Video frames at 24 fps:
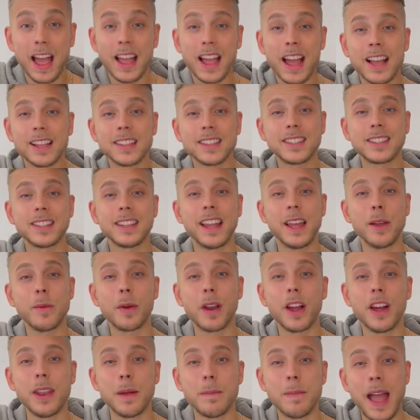guys, today
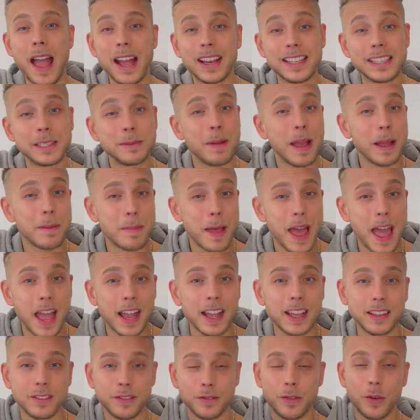we're gonna pack this
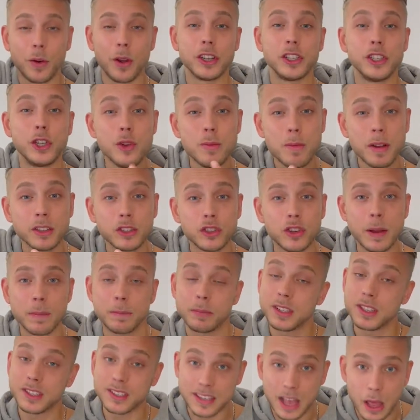backpack for a 2-month
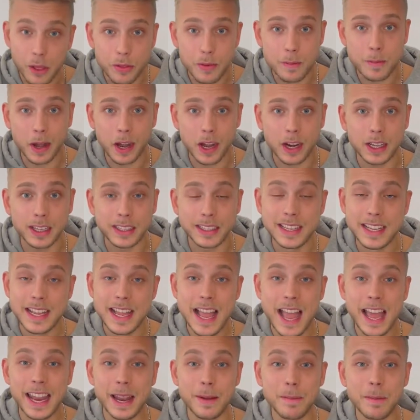trip to South America,
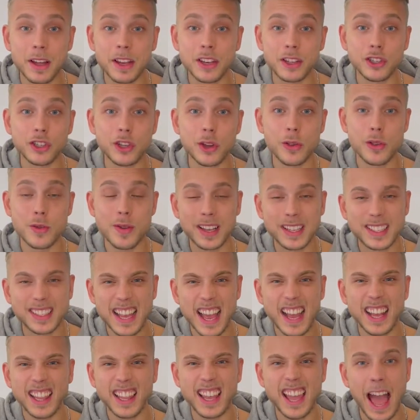and I'm gonna show you
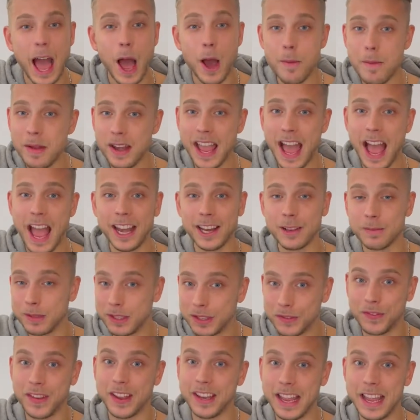exactly how many
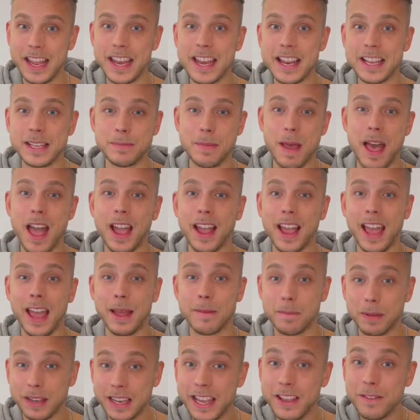items fit in this bag.
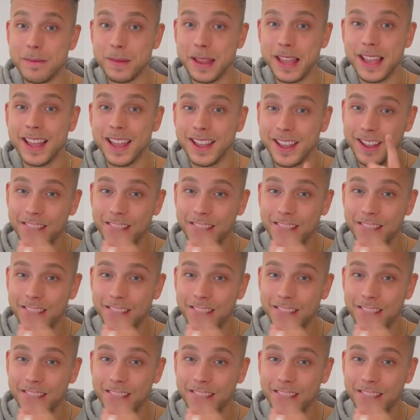And believe me,